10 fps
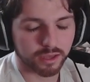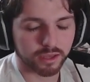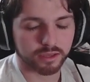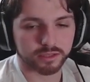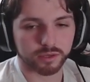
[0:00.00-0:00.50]

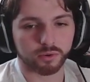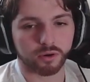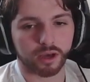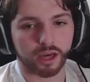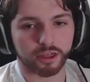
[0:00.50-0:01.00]
So
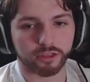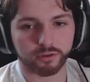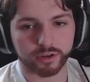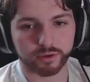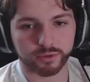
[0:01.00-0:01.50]
I
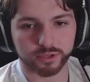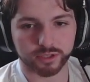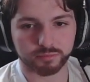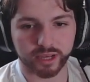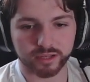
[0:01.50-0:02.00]
thought it was
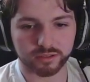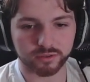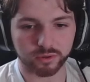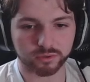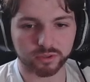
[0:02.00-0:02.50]
just best
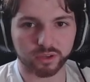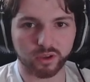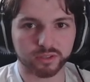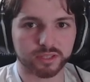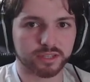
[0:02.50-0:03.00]
not to
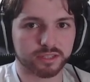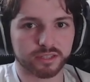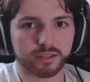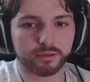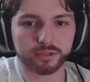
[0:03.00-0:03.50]
constantly
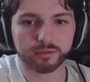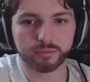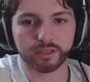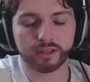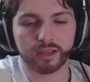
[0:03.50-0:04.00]
see
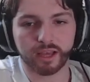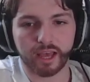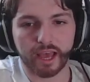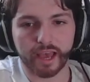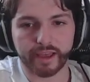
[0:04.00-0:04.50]
Lusamine,
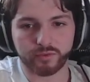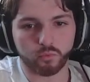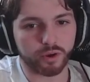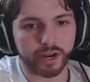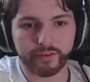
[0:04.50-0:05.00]
and
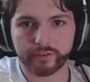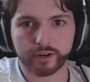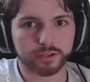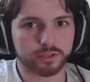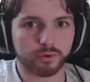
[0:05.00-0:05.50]
whenever
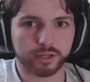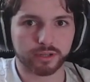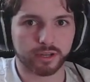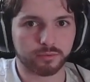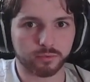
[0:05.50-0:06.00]
I saw it,
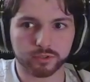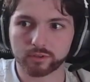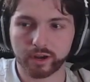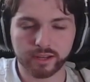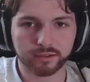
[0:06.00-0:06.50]
it was
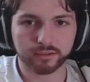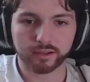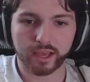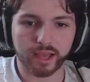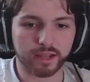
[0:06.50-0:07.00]
great.
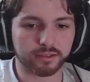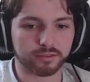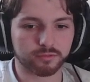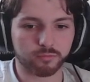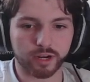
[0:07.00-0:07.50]
And
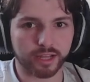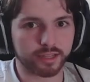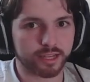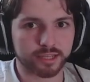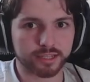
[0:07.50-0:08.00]
when I
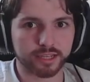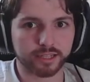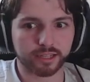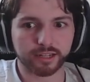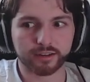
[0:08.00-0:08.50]
didn't see
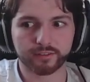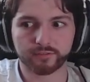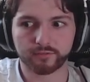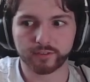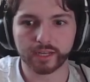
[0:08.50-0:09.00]
it, it didn't
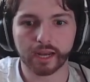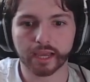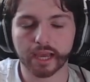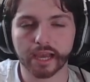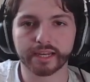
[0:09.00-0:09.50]
feel
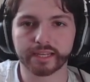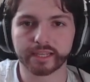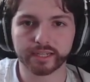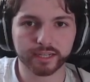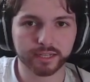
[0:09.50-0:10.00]
like I
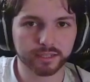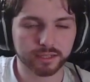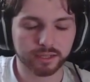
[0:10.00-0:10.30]
needed it.